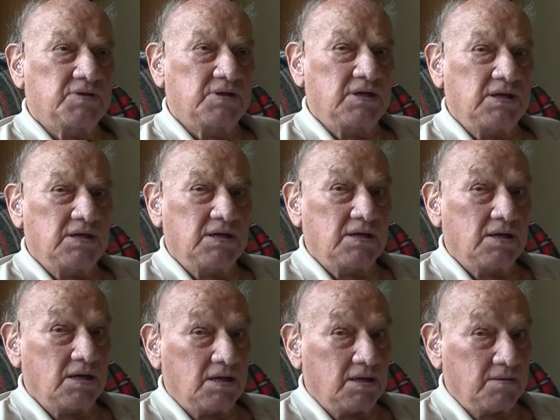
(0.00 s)
the
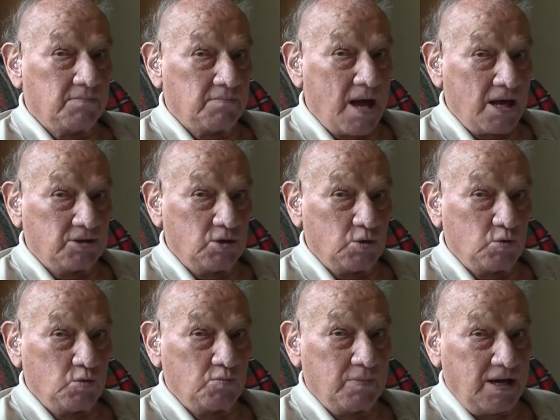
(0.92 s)
uh, man
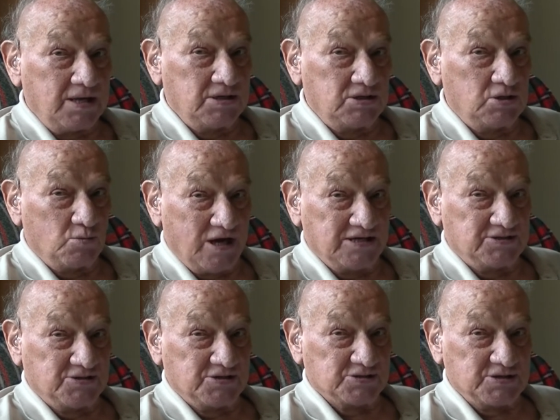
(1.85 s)
who made The Way
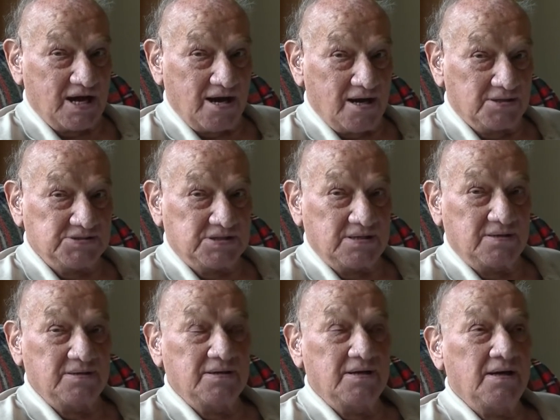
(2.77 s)
to the Stars,
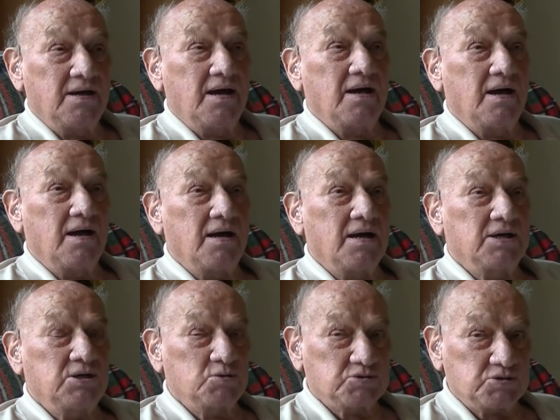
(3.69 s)
uh,
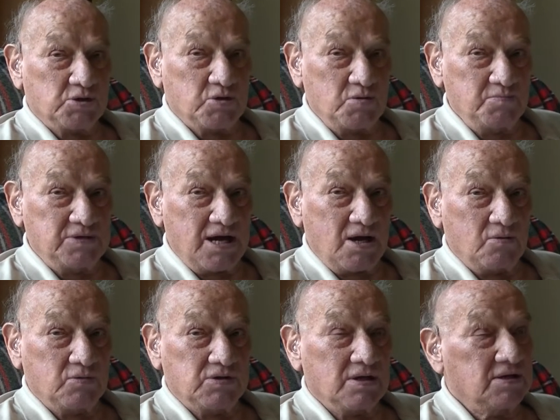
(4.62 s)
he used to come
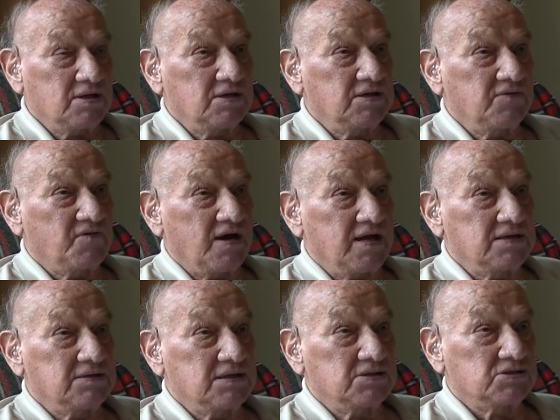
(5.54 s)
down with a lady
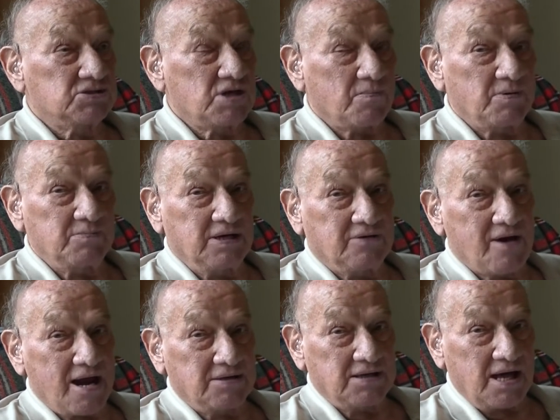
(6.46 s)
friend and stop at my
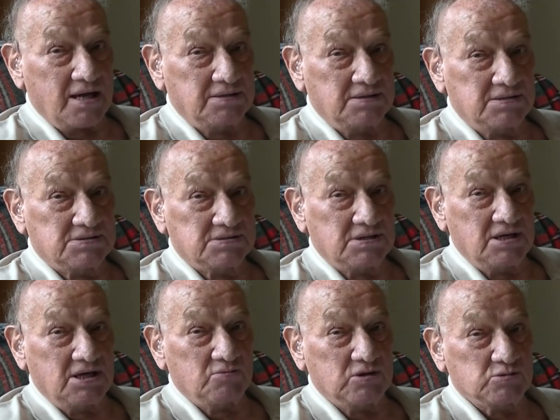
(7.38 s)
granddad's,
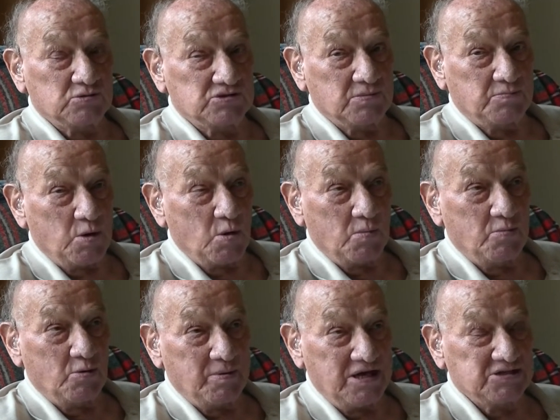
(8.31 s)
uh, which was the
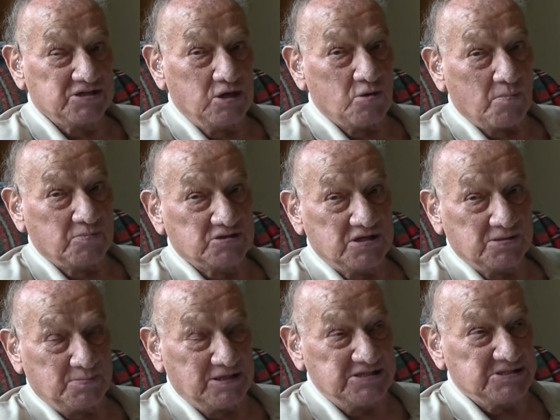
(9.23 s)
pub up Askew opposite
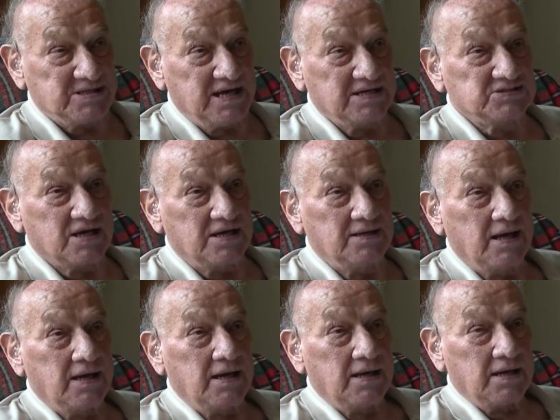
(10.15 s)
the police station,
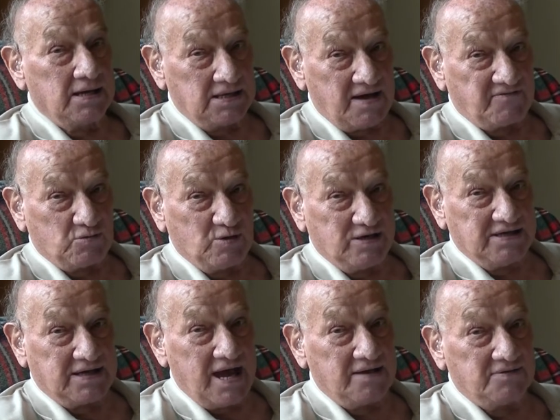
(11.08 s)
and have a
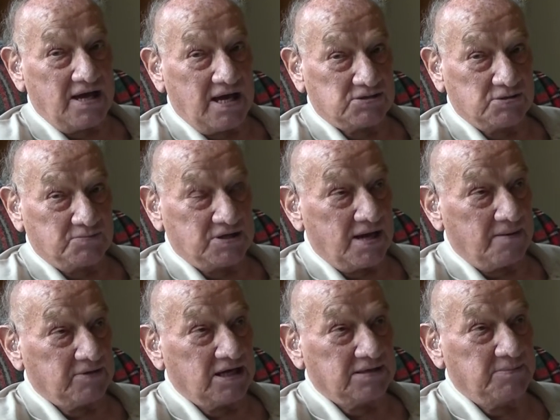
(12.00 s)
weekend there,
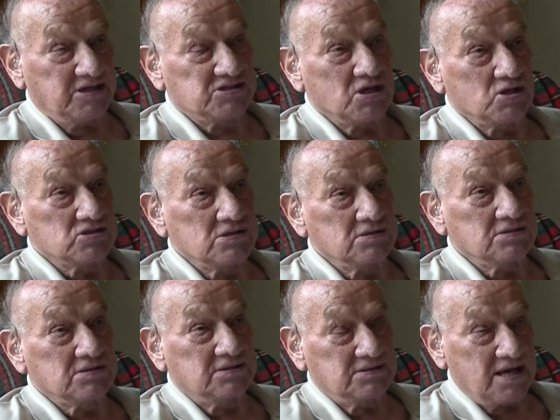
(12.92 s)
sometime get a bit
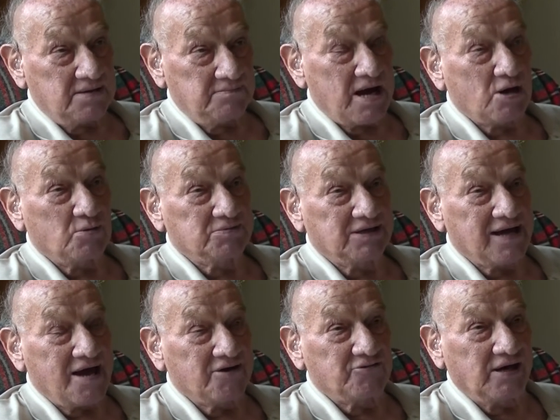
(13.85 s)
sozzled and then back up to
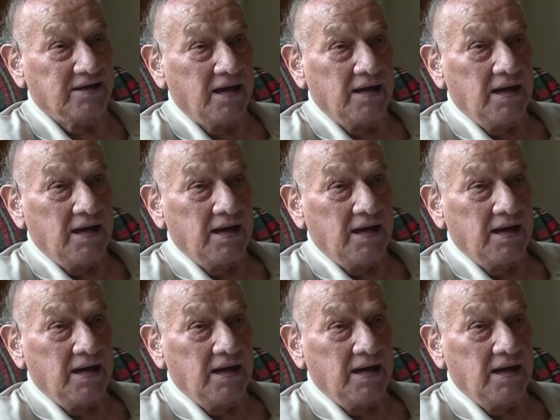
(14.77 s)
Catterick.